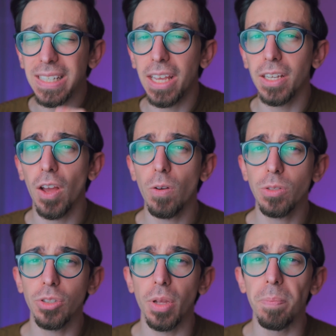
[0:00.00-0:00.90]
thing goes
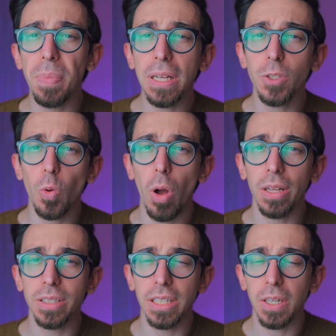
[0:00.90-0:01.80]
to the build
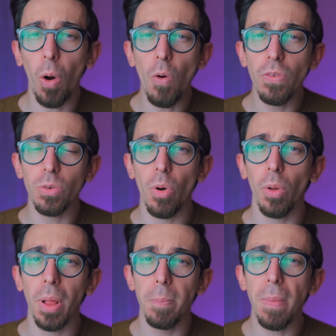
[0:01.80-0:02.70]
quality and
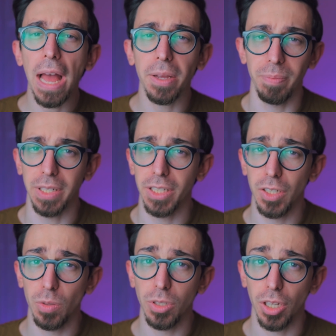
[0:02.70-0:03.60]
overall Mac Mini
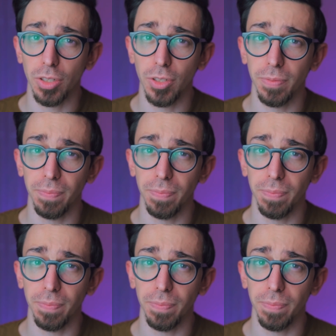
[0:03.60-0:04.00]
usage.